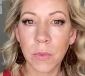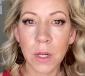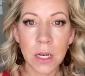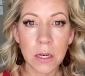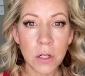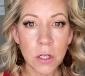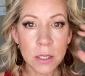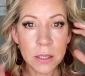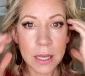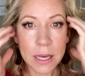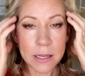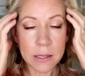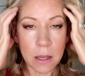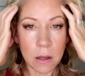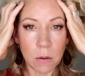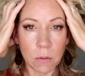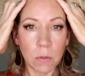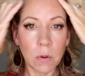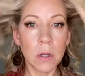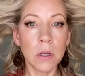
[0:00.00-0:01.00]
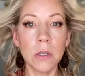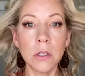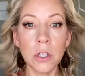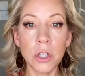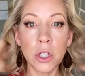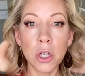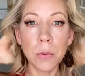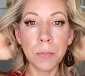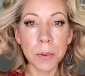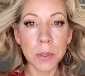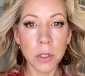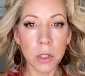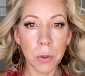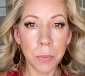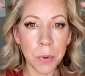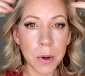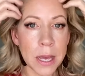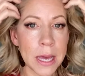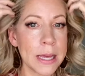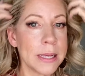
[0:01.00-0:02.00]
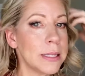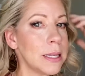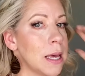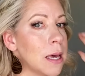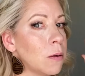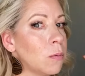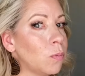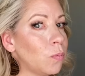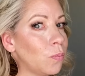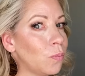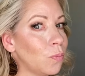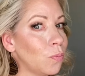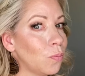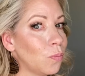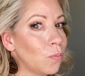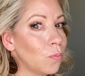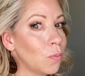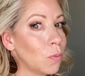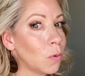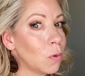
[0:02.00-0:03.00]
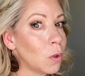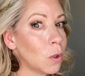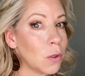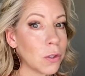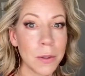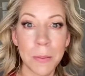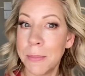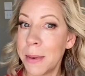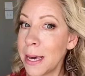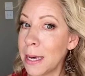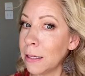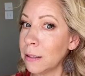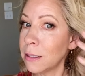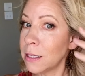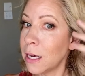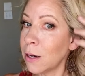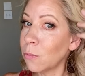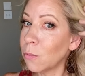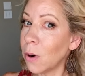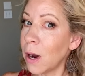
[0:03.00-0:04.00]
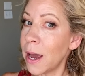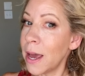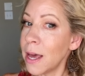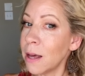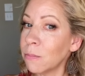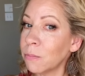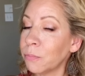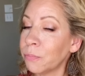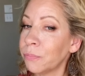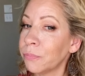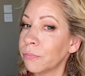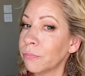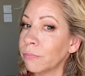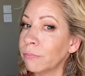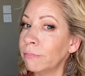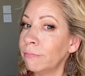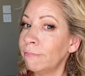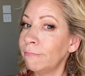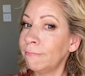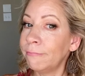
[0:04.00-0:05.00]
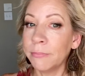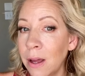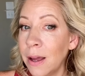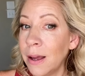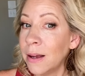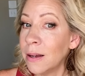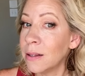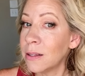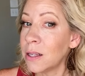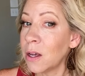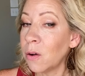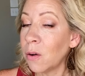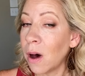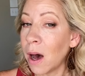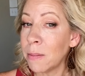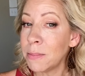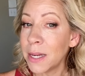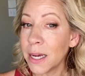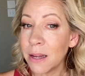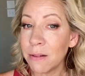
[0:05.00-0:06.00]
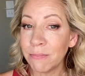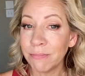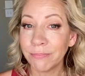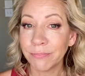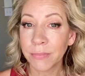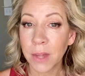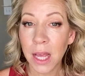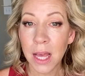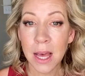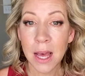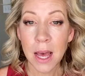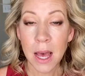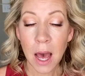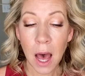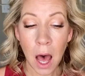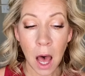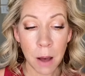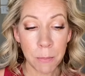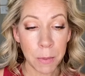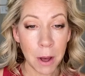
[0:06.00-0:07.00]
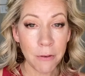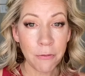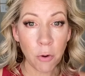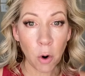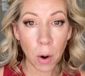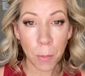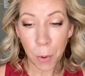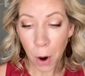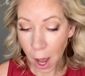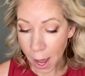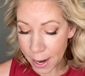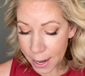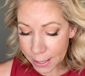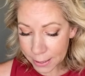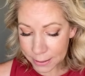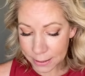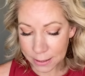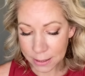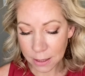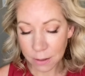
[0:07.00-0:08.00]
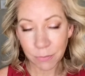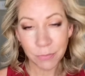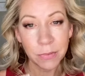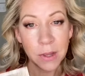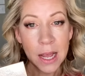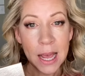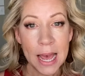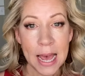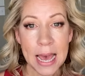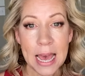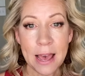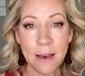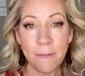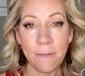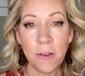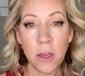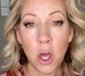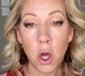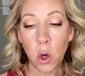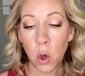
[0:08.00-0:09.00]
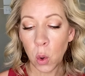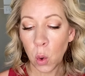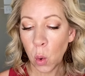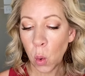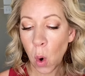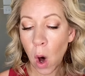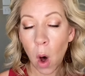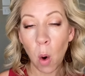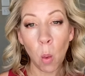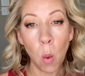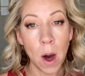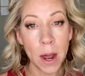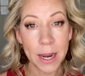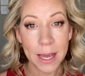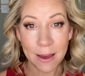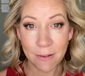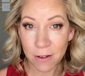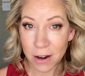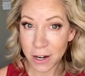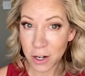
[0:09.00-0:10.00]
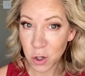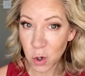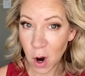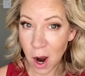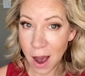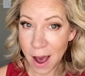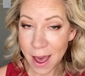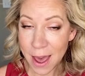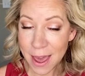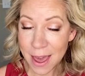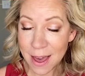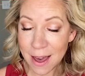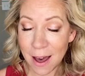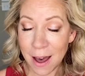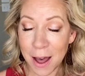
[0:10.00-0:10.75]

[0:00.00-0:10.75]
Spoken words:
Just like so. Super easy. Looks amazing, right? So I'm done. 4 products. If you want to give it a try,